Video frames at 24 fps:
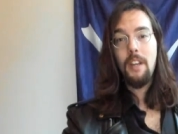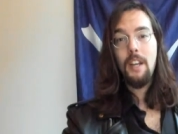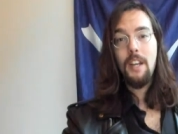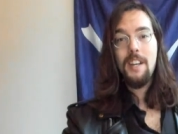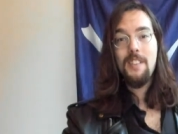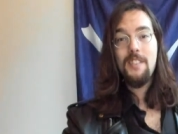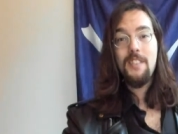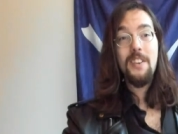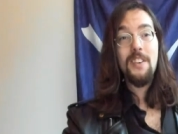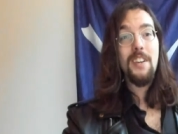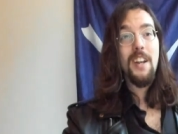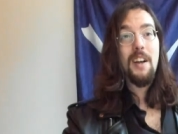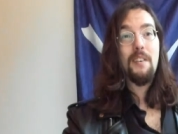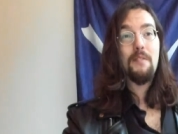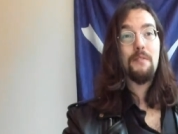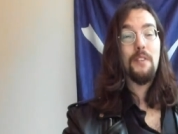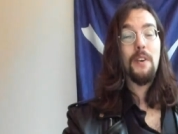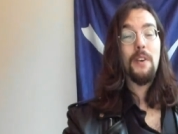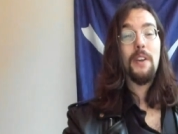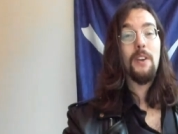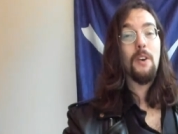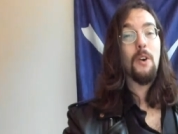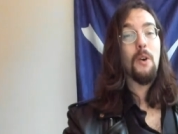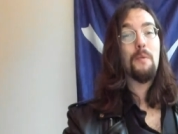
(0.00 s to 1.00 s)
They're not
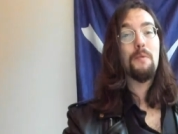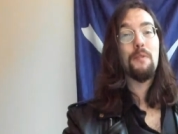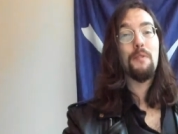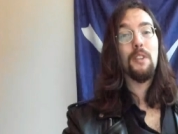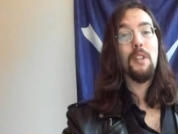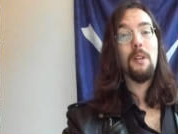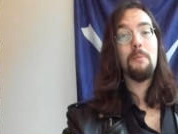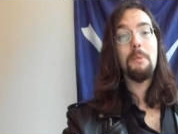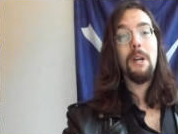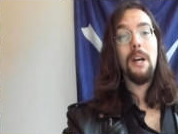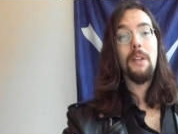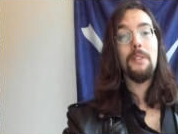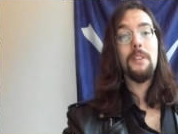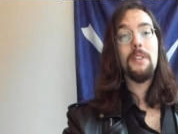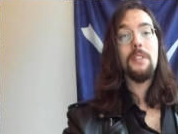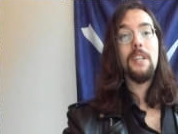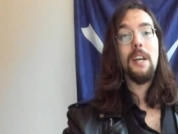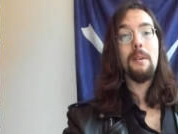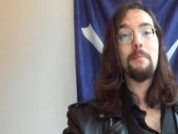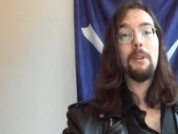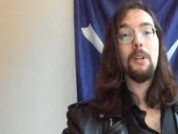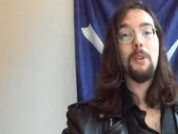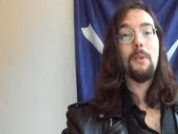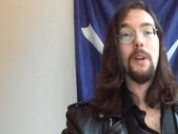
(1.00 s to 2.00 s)
very hopeful about the
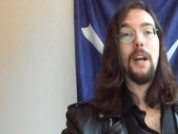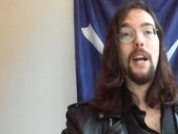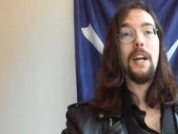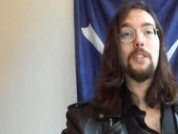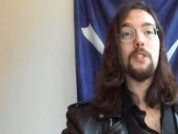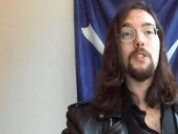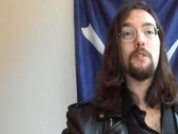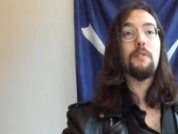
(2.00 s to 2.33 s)
Democrats.